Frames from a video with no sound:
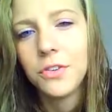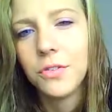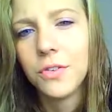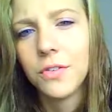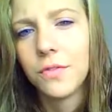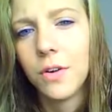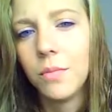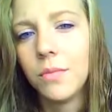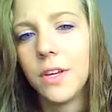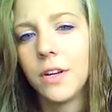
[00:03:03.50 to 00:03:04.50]
sure it was
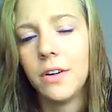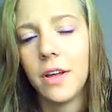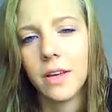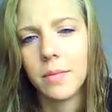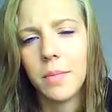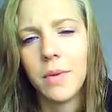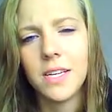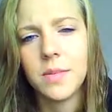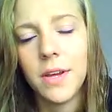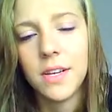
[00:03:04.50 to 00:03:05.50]
from the internet, like my
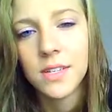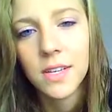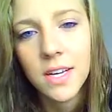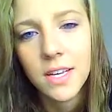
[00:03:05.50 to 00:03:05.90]
MySpace.